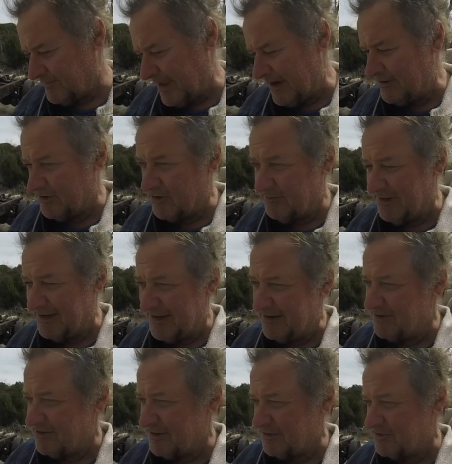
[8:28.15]
Now you're going to be
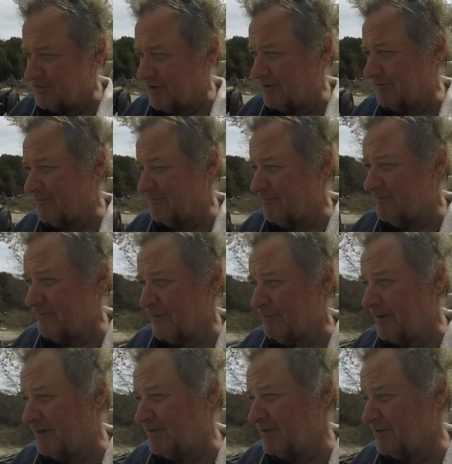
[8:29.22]
laying underneath the truck
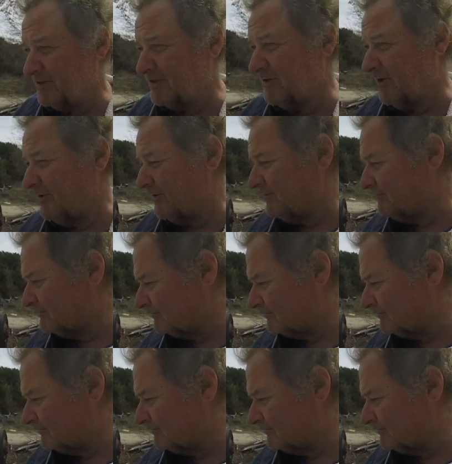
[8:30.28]
replacing a starter.